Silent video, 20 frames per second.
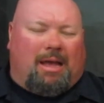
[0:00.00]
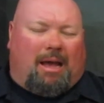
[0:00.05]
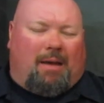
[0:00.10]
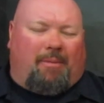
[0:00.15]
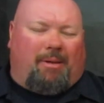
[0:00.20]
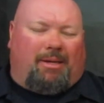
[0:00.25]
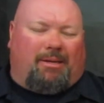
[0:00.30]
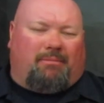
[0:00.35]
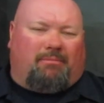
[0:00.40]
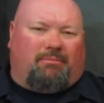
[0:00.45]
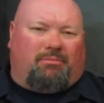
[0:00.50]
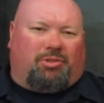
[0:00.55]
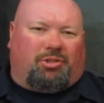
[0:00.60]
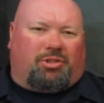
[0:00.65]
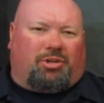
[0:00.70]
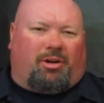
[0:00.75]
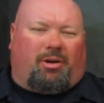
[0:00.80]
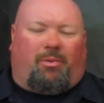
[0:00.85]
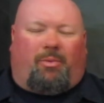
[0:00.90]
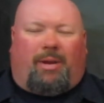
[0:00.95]
I mean,
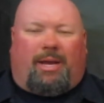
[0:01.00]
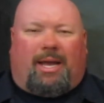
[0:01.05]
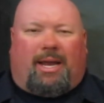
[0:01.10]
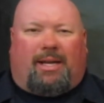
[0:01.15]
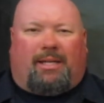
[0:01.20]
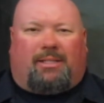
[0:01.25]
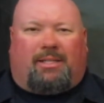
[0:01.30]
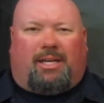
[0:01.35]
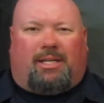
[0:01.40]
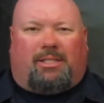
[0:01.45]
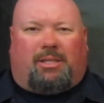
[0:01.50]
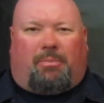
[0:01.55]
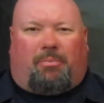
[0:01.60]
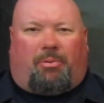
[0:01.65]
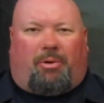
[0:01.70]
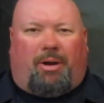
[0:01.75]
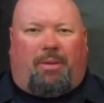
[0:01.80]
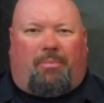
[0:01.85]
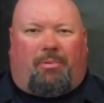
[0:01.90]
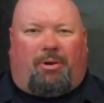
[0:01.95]
sure, we got to touch a
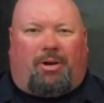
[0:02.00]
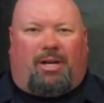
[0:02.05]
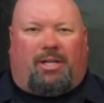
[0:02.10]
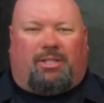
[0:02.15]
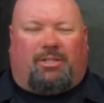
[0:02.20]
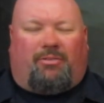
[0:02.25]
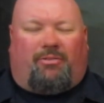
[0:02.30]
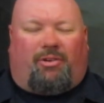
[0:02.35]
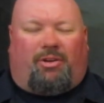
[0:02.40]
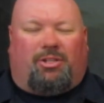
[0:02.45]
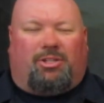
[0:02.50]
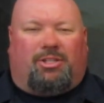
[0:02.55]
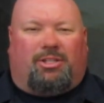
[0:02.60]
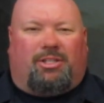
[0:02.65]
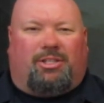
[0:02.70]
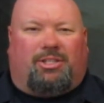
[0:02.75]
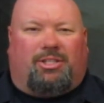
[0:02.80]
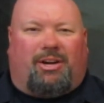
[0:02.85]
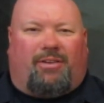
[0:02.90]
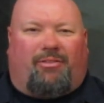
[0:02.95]
pre-production version
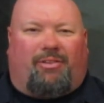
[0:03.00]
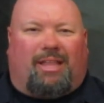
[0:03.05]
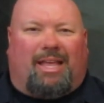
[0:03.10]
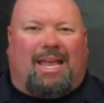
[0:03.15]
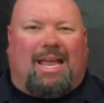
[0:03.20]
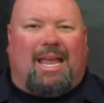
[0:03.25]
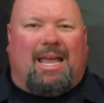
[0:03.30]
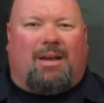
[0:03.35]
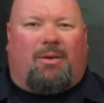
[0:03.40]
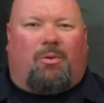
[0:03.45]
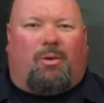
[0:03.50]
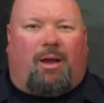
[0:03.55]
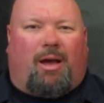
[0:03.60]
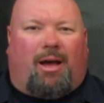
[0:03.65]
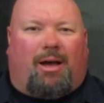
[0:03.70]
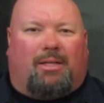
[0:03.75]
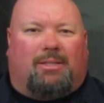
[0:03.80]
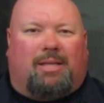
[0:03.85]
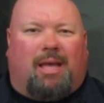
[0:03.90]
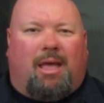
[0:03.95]
of the Chevrolet
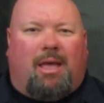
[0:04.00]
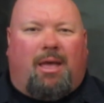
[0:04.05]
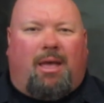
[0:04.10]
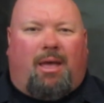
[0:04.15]
Equinox,